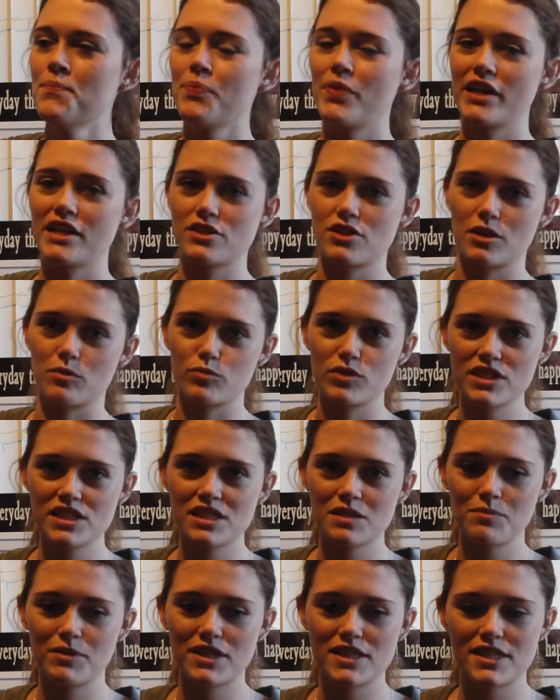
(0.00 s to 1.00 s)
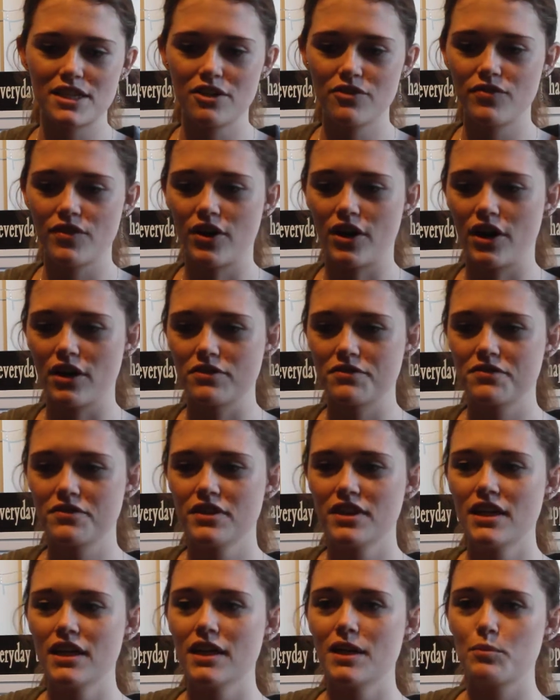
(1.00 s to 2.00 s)
And so I'm rinsing myself off,
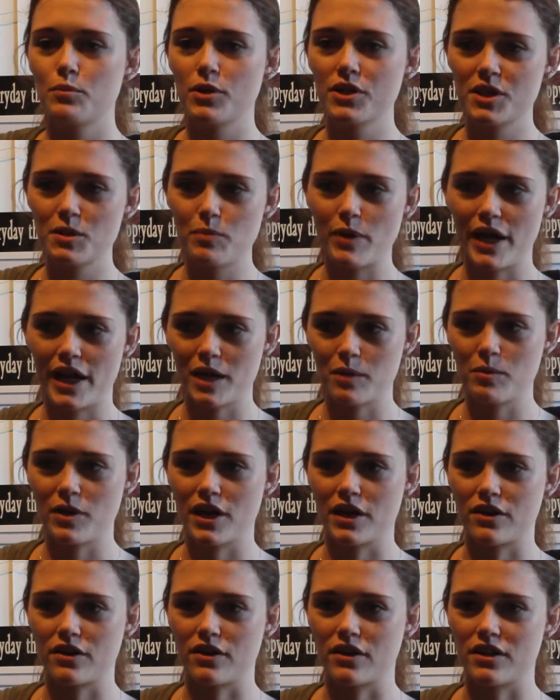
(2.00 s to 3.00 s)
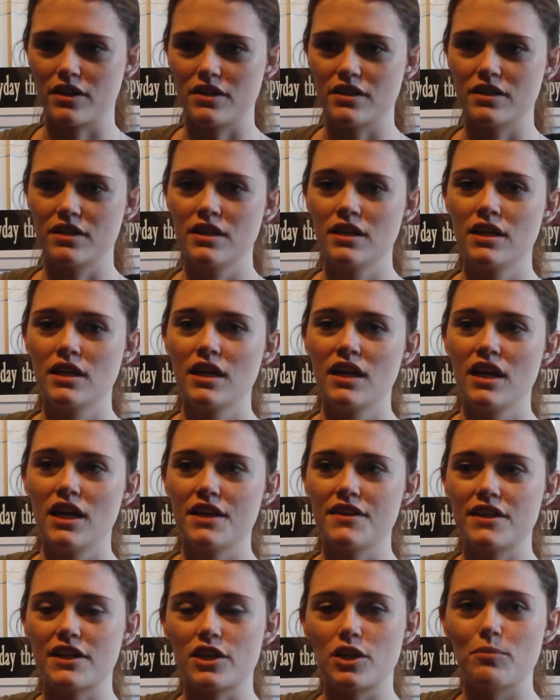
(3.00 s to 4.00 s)
put the bag back on,
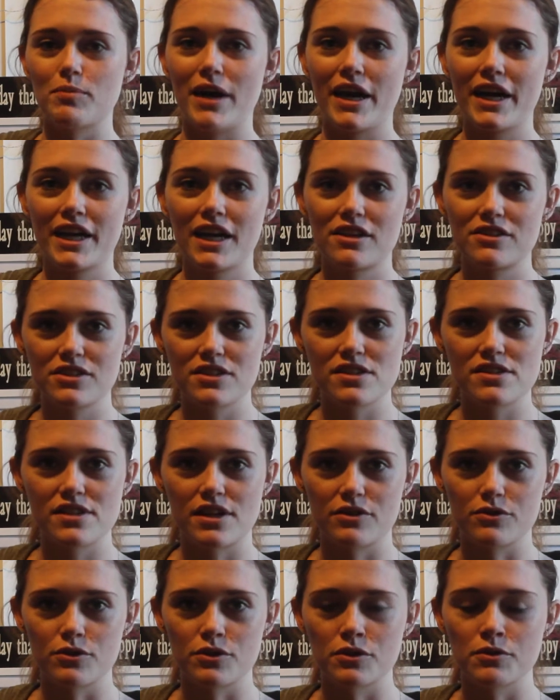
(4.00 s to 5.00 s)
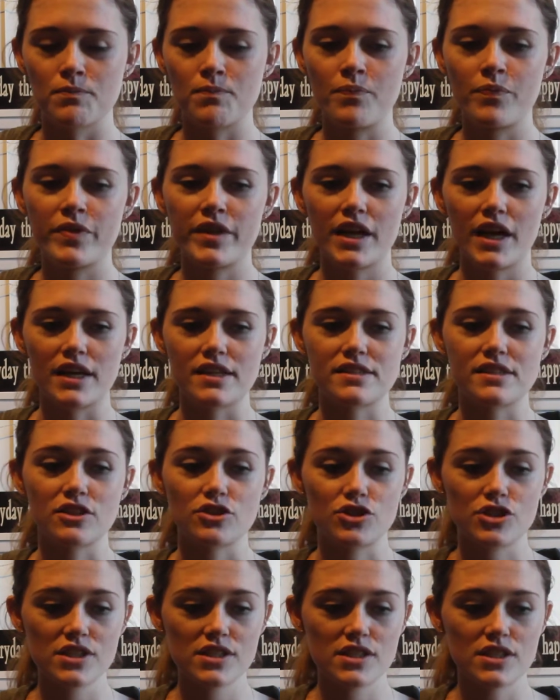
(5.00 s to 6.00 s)
then I go back out to the sunroom. I see
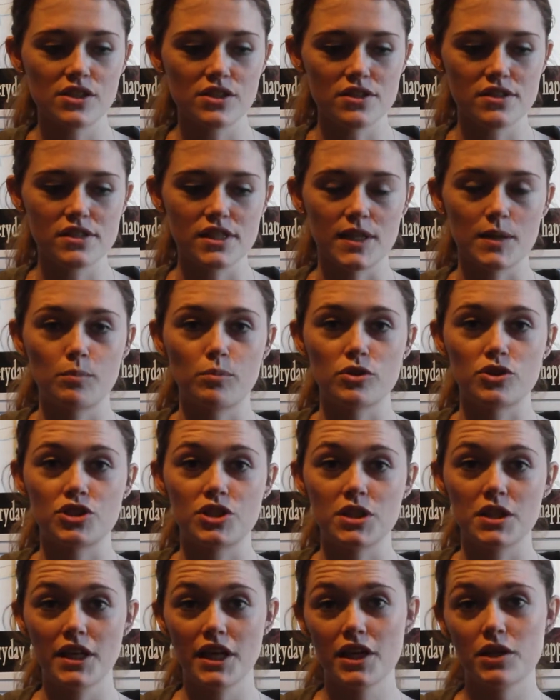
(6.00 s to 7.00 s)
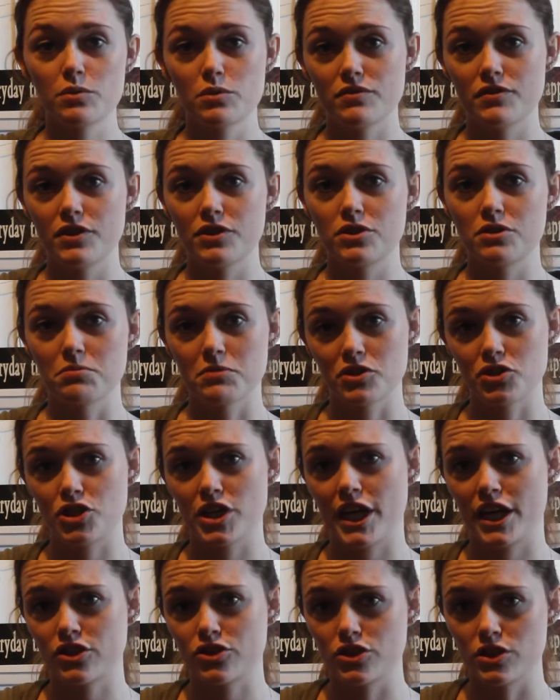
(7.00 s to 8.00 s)
she's still asleep, which she later revealed to me she
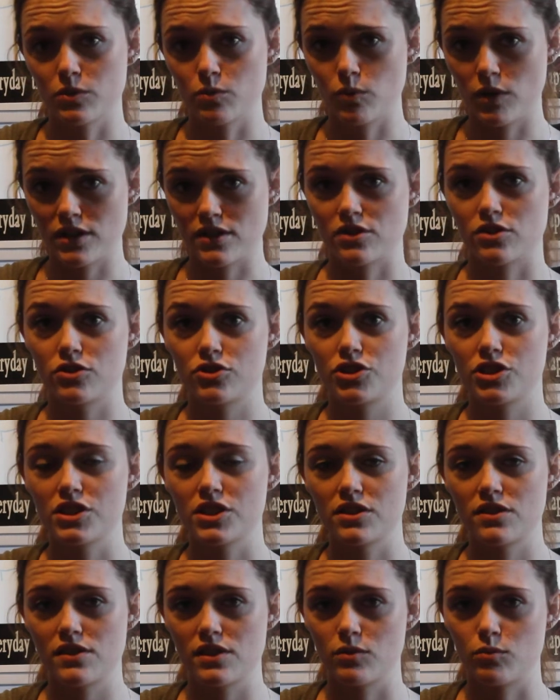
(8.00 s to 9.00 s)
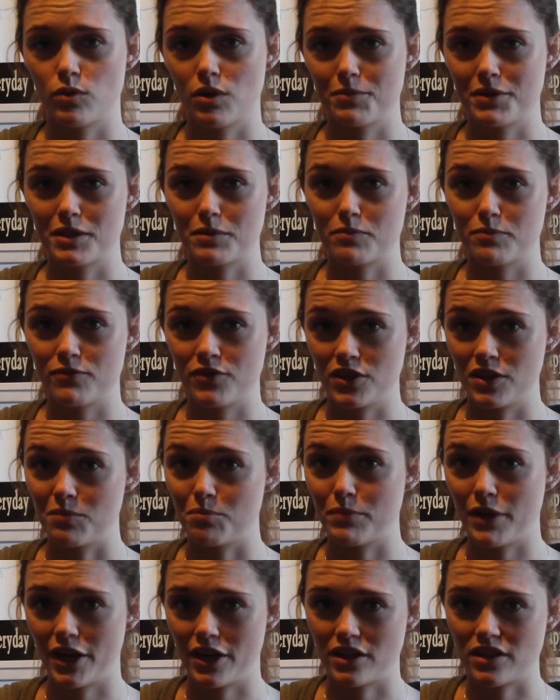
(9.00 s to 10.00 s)
actually wasn't. She just didn't want me to feel
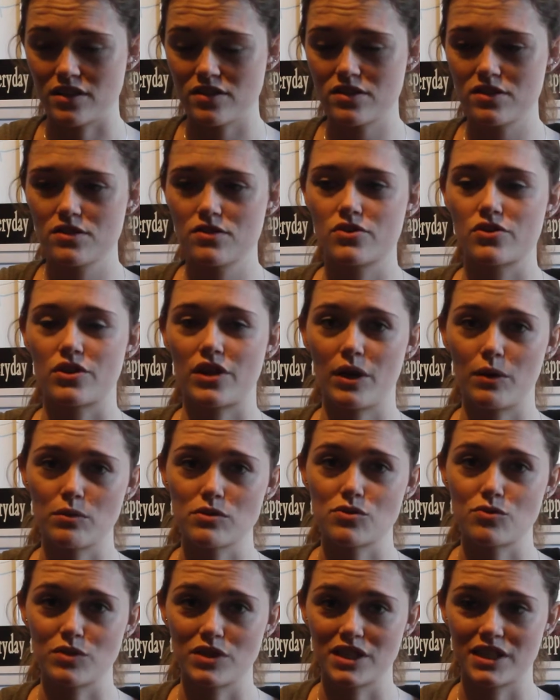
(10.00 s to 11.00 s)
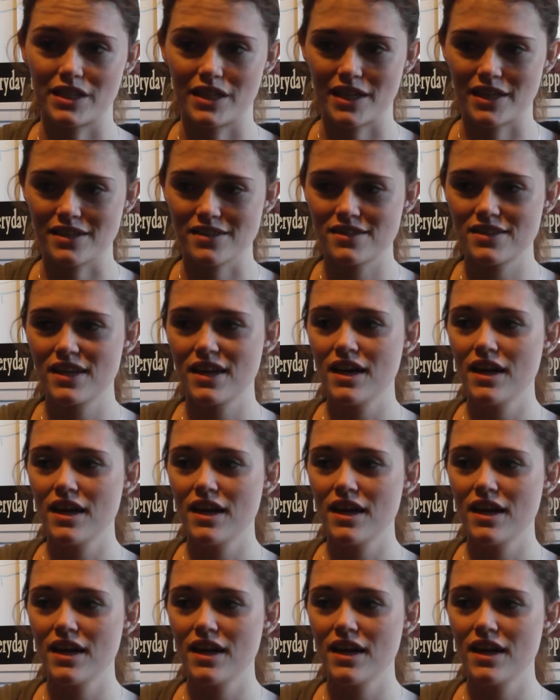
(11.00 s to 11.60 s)
embarrassed, so that was really nice.